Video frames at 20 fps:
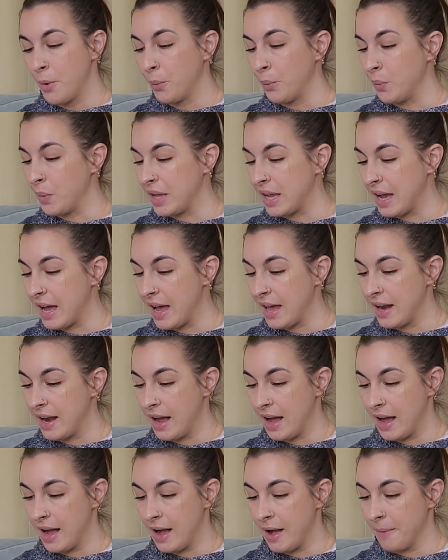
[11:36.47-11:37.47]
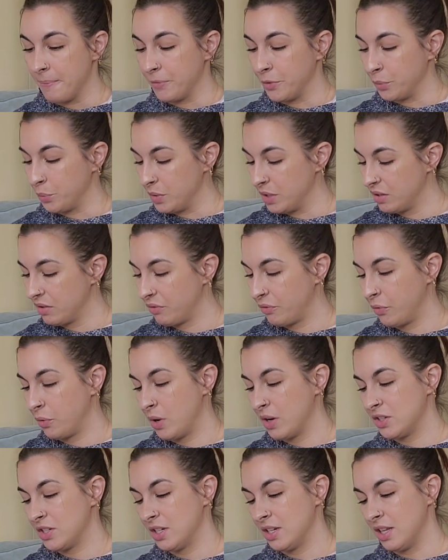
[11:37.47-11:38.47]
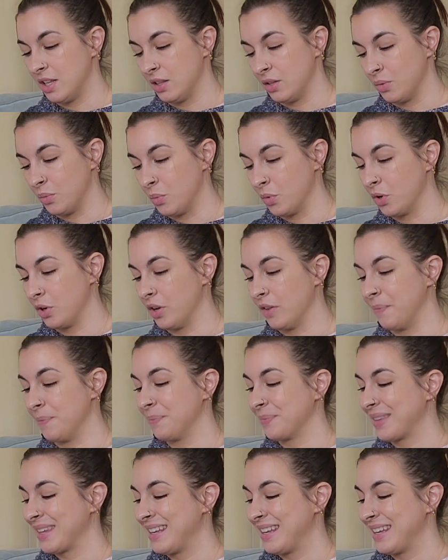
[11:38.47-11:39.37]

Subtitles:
we got the Wheel of Fortune in the World.